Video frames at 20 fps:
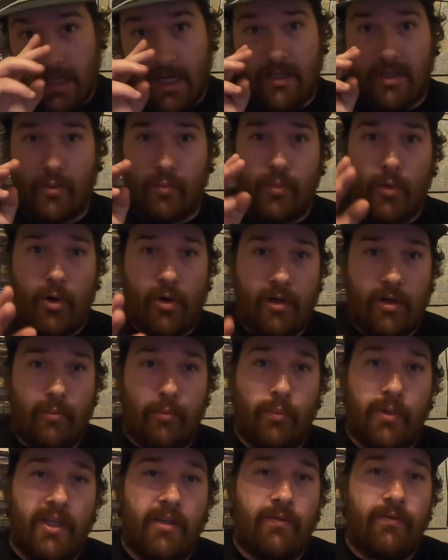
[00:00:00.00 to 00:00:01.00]
As the
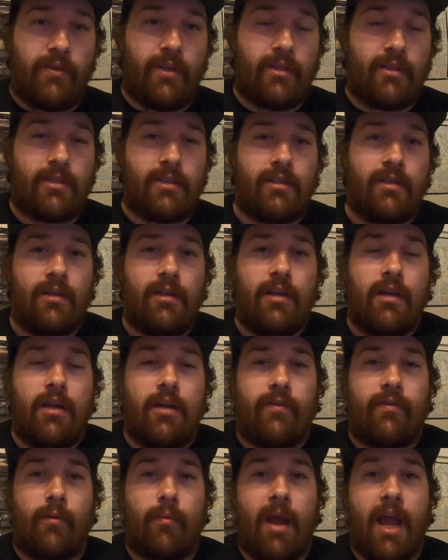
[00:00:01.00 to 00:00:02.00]
park benefits
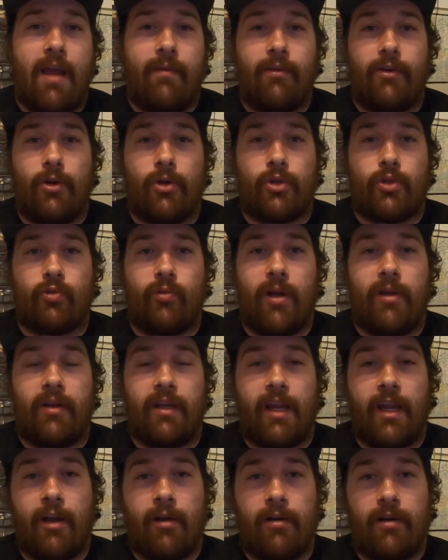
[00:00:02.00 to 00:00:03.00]
from having those
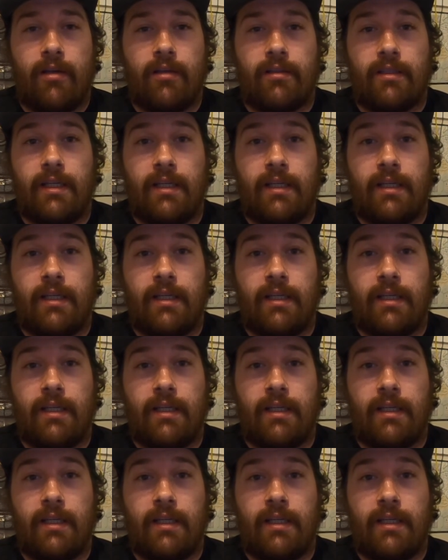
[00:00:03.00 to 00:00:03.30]
surrounding areas,